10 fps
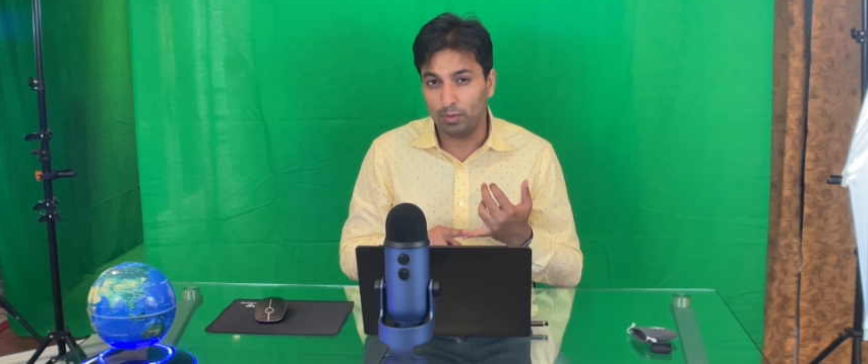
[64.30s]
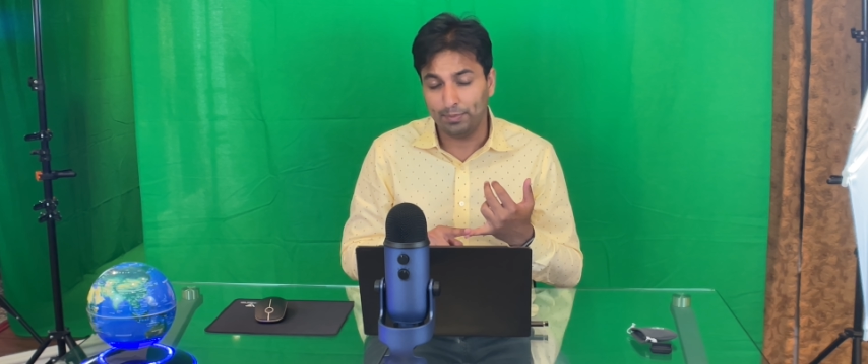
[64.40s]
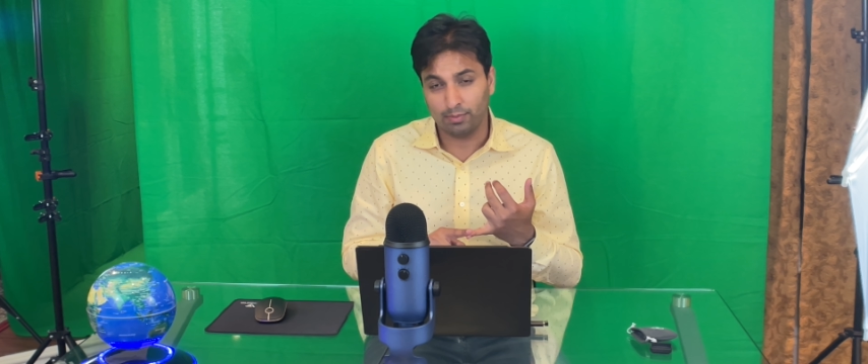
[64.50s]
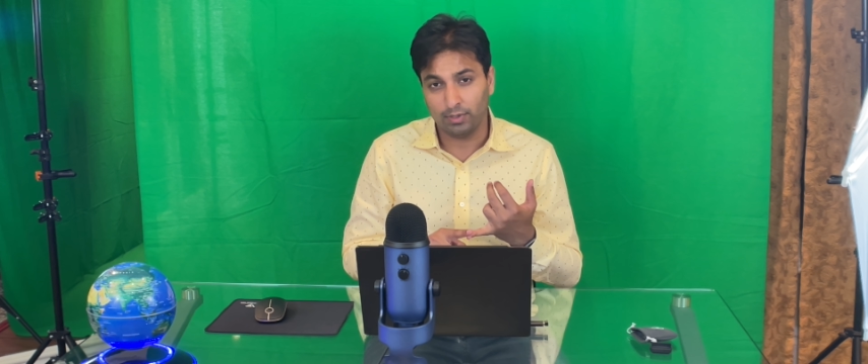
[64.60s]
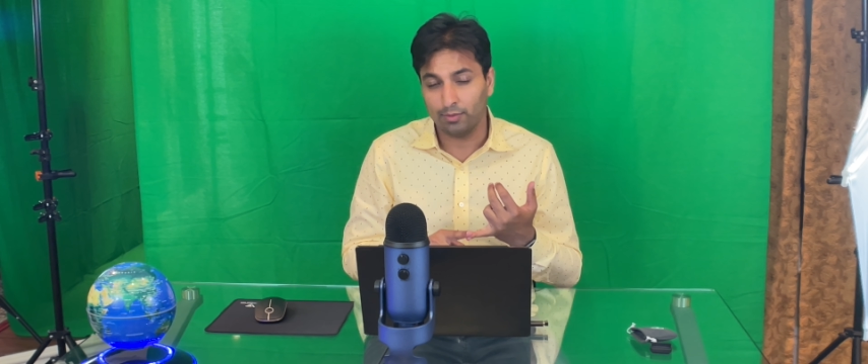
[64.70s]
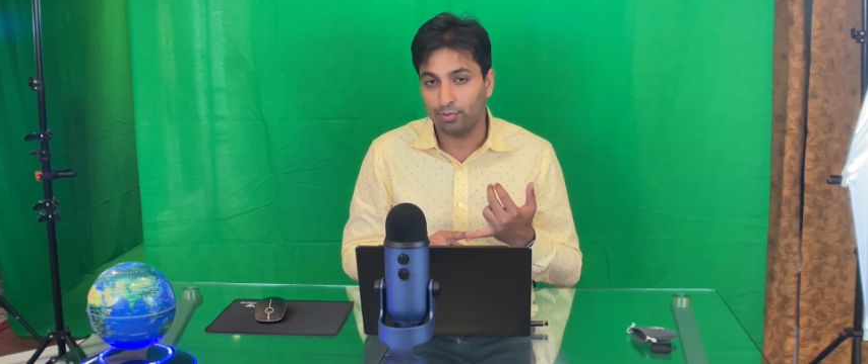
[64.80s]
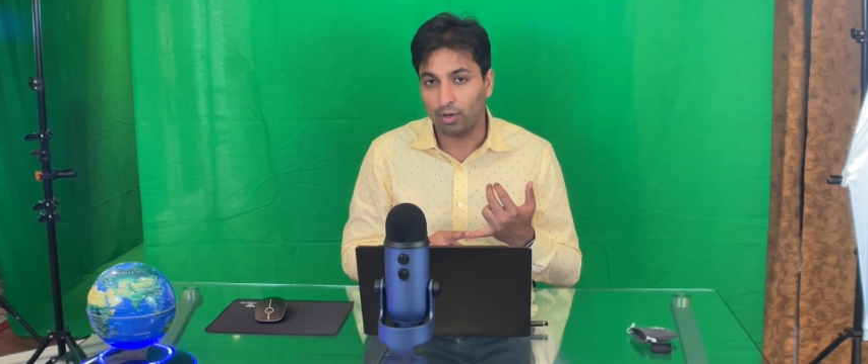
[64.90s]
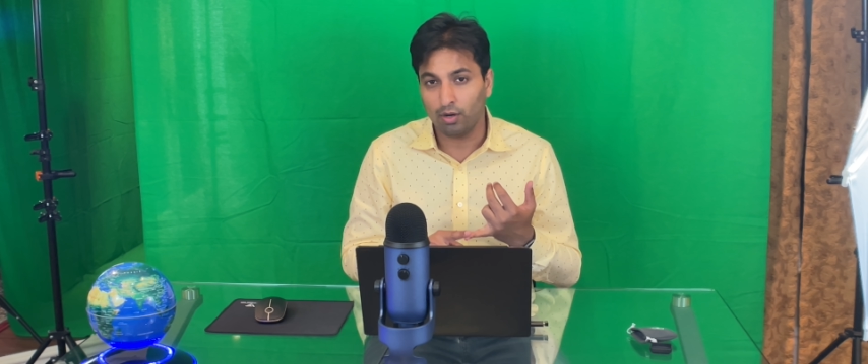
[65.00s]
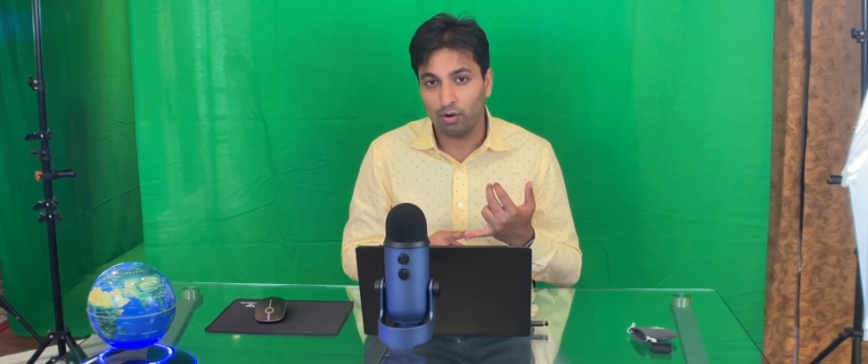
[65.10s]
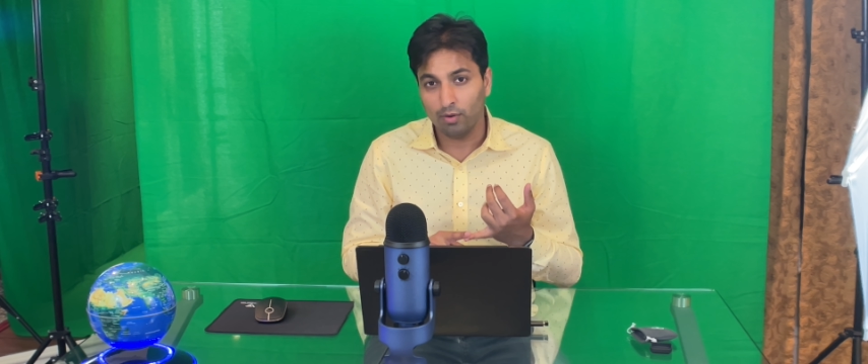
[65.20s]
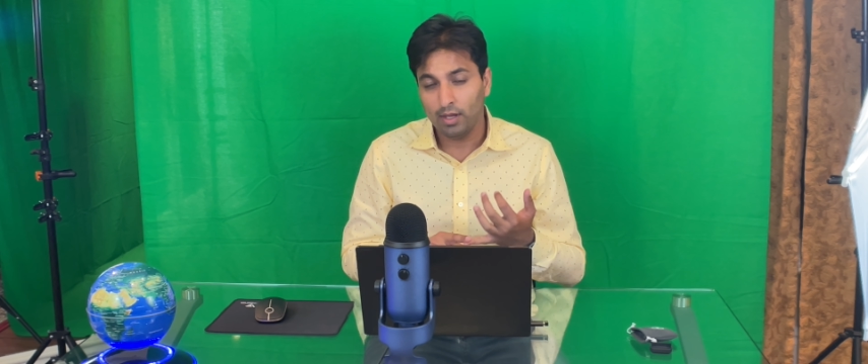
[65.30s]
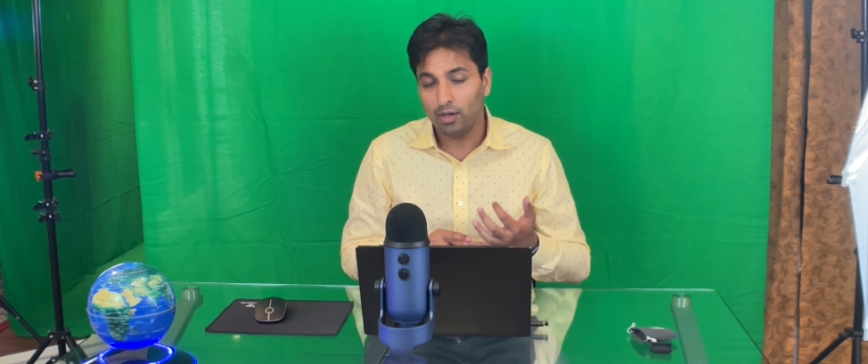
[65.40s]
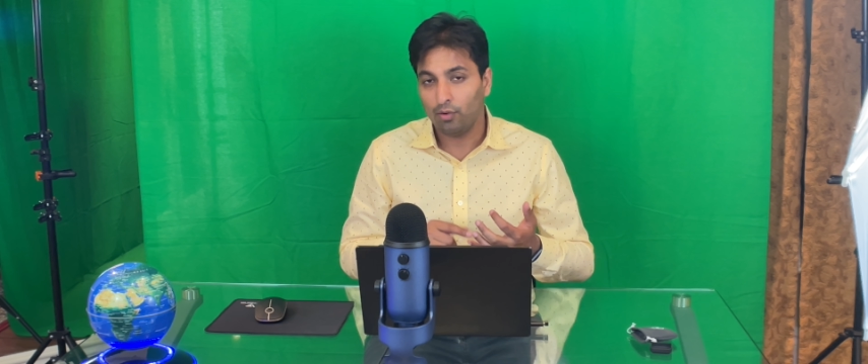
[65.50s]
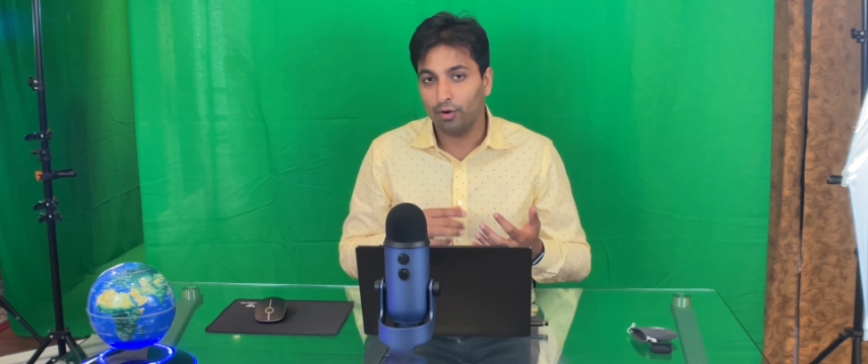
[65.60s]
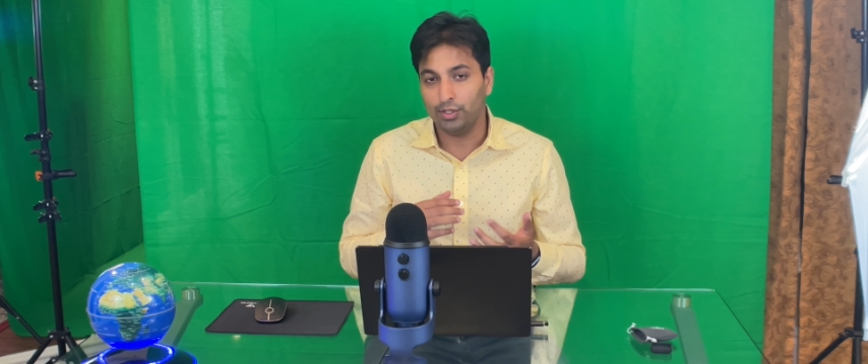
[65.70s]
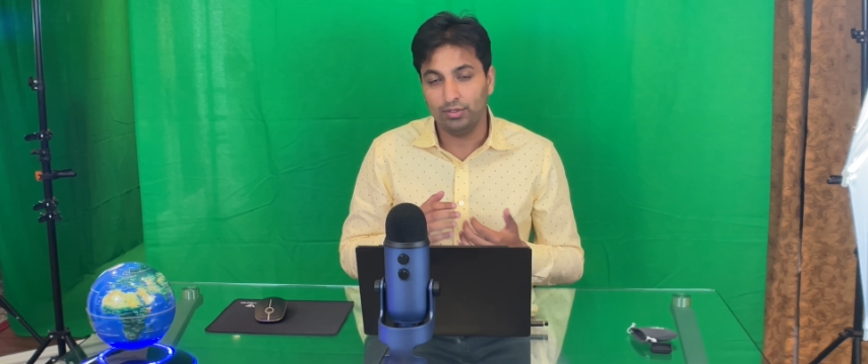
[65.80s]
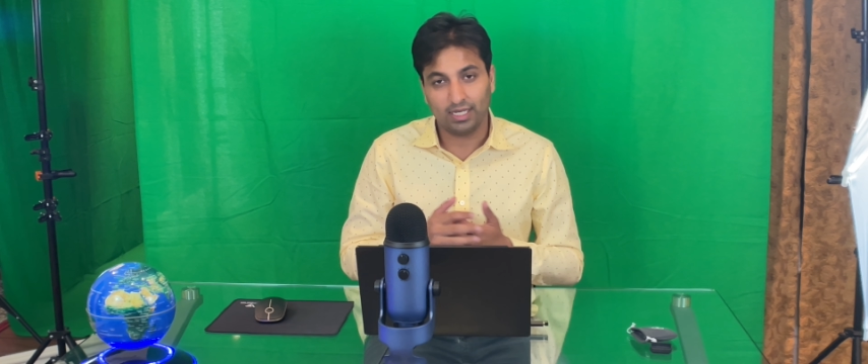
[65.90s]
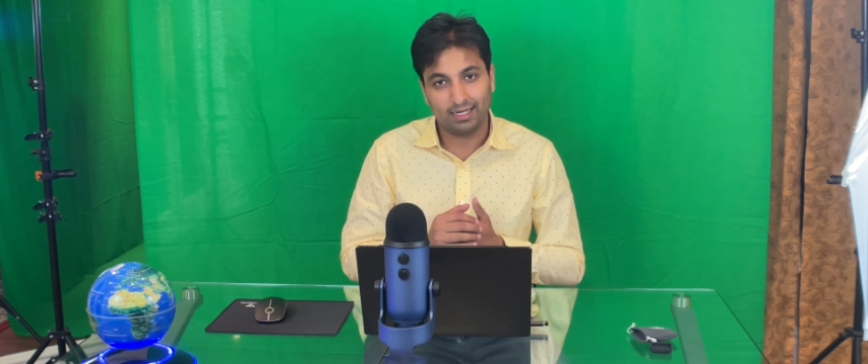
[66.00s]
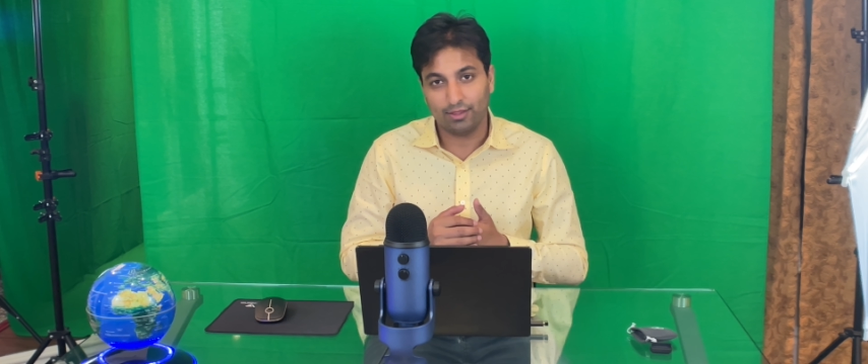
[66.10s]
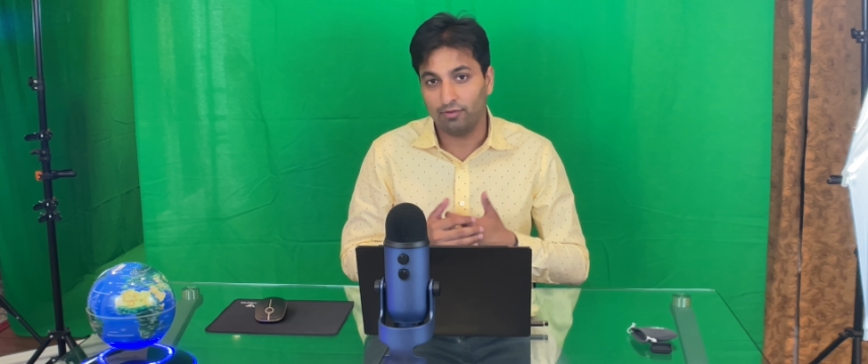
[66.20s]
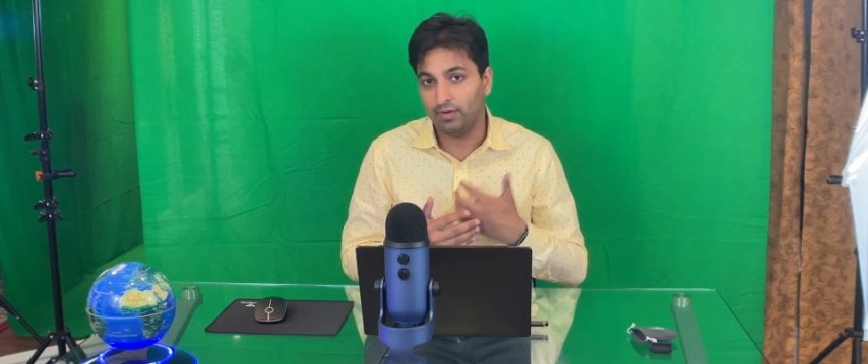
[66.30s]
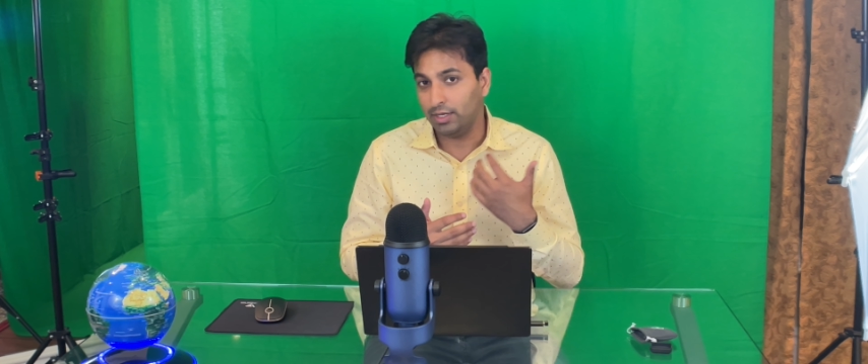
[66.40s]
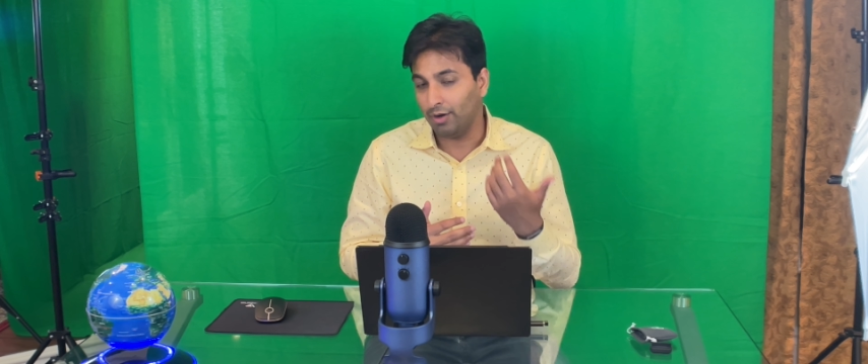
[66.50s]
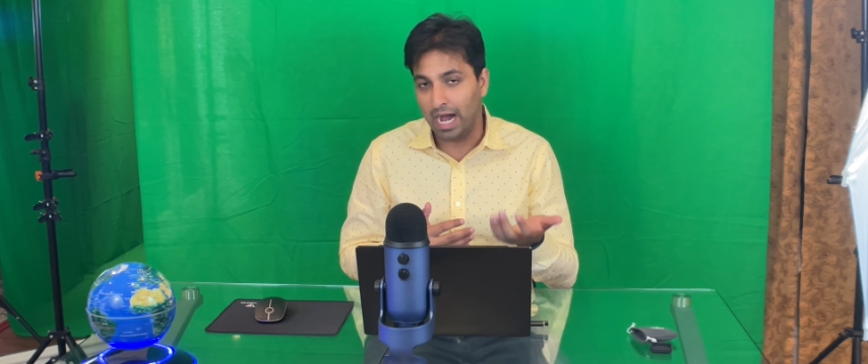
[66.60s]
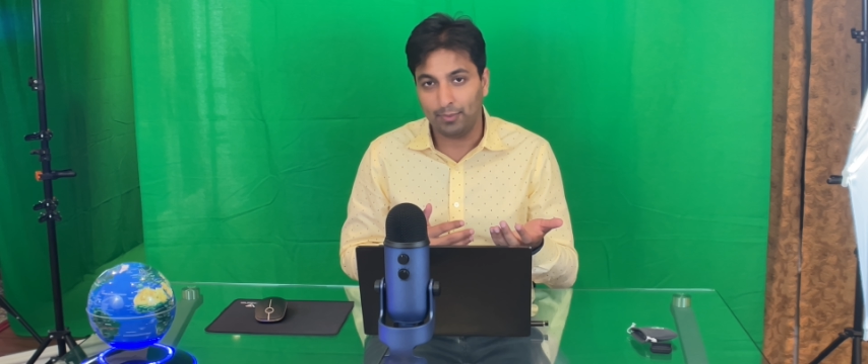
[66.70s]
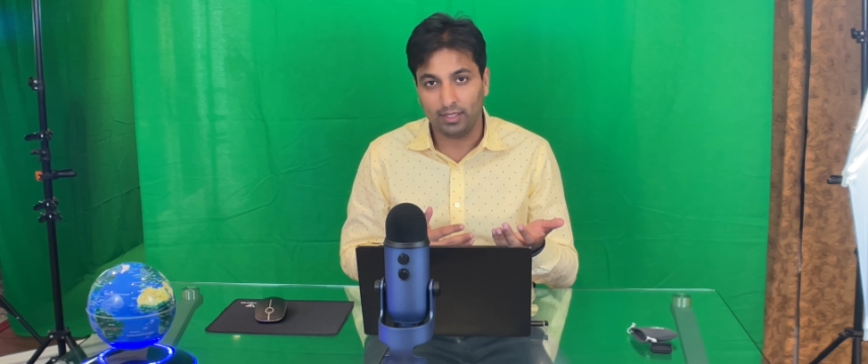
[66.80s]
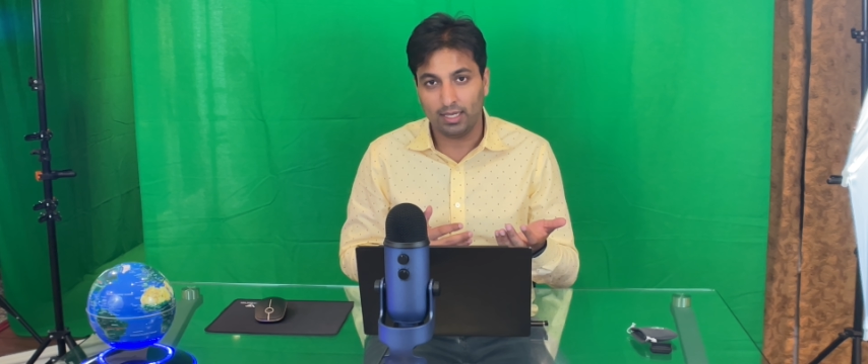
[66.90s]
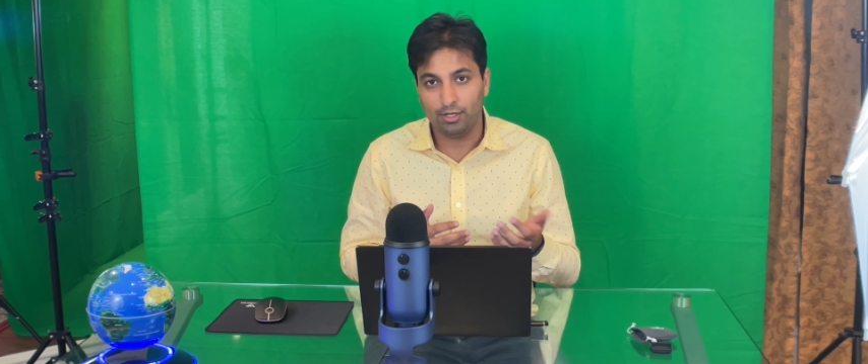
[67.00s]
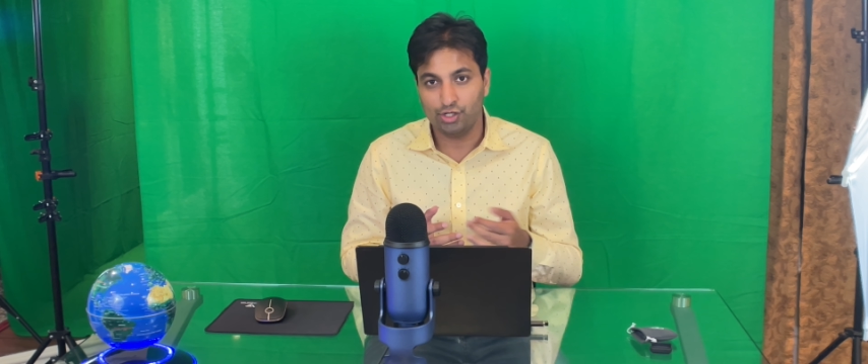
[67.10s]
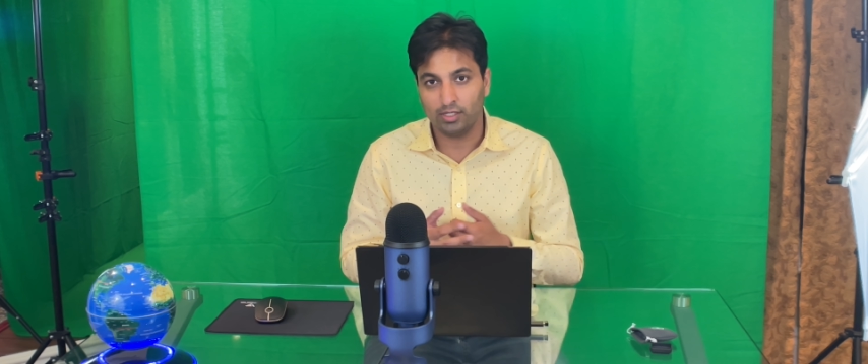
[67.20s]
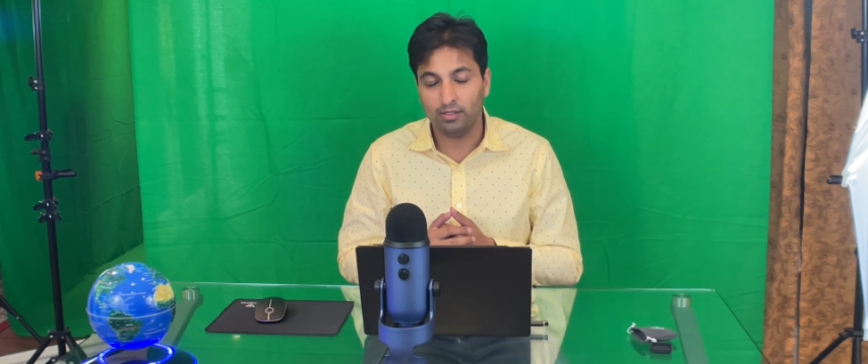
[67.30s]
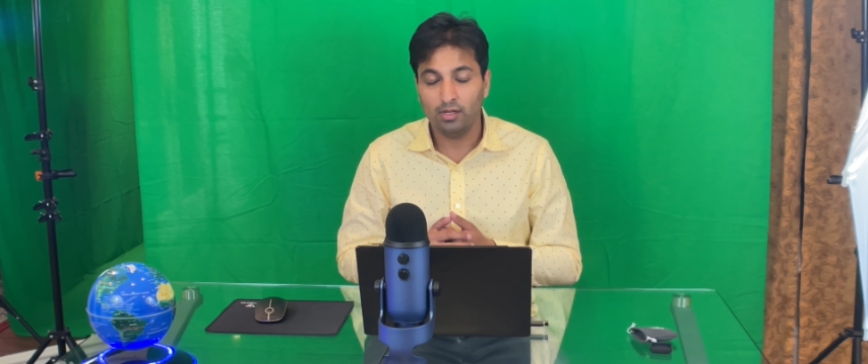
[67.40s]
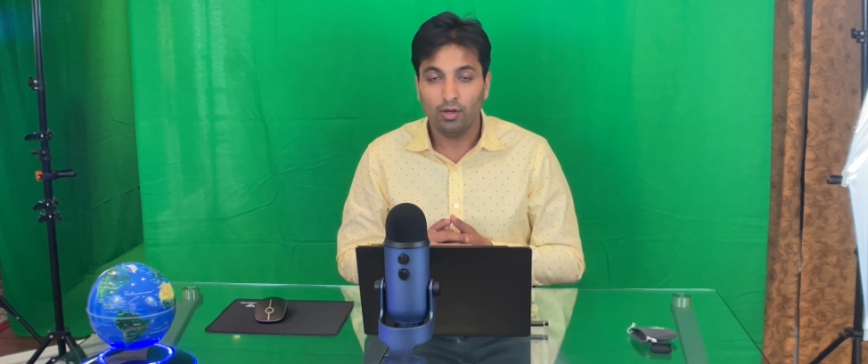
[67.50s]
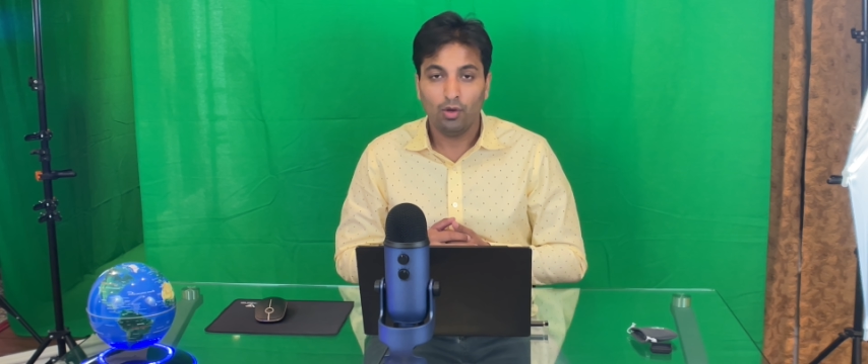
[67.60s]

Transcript: Premiere Pro or using another video application.